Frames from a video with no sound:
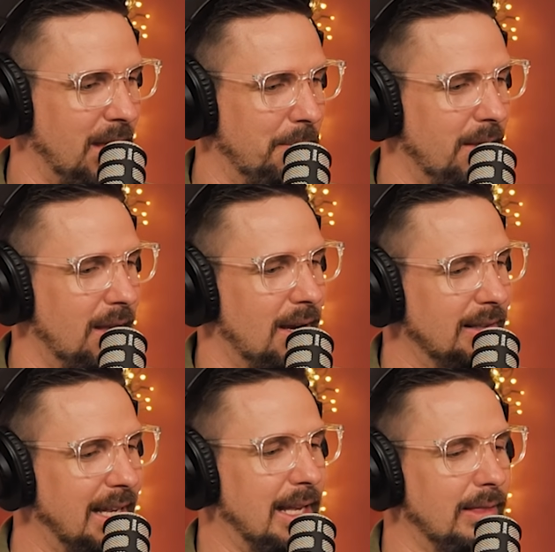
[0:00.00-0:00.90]
Yep.
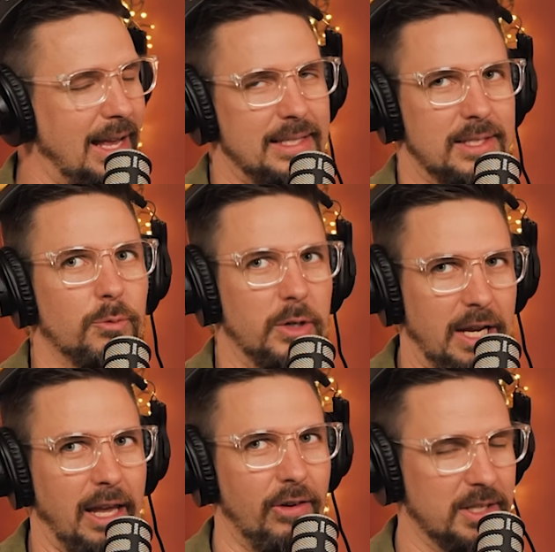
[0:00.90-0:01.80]
Less
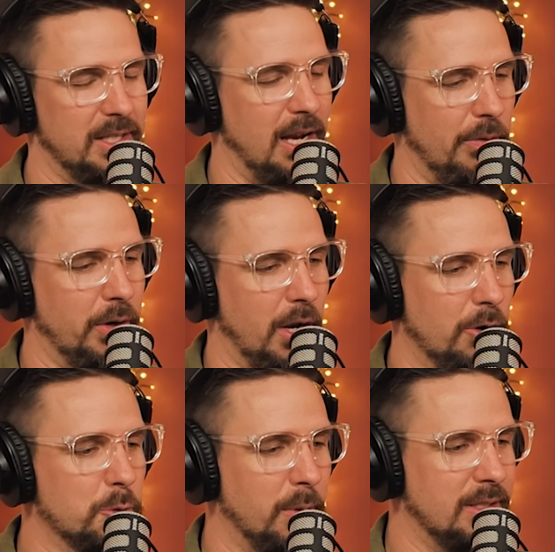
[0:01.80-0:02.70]
ridiculously on the
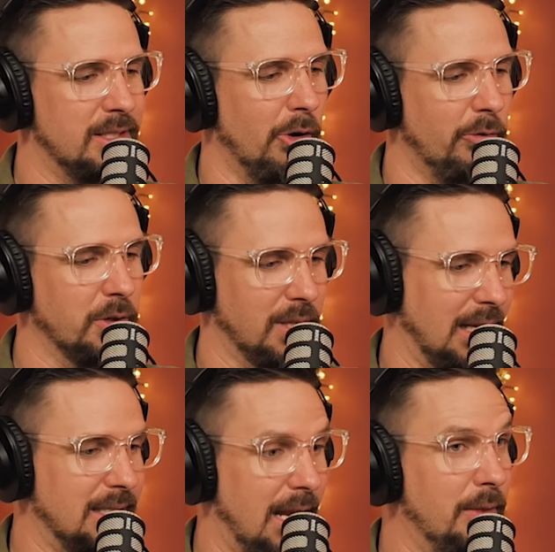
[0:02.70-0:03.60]
nose, but still feels like
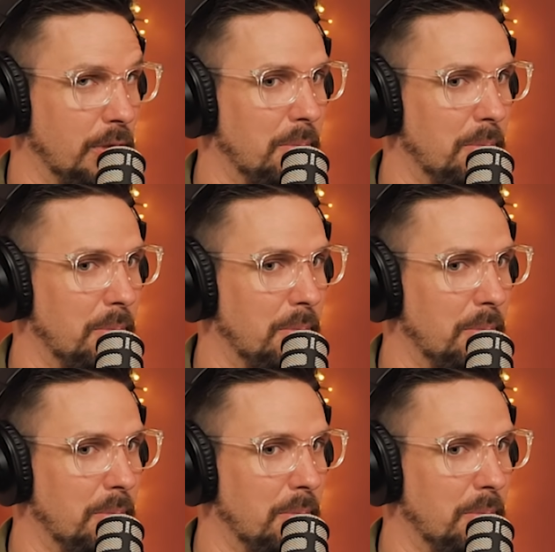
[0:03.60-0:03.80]
it's in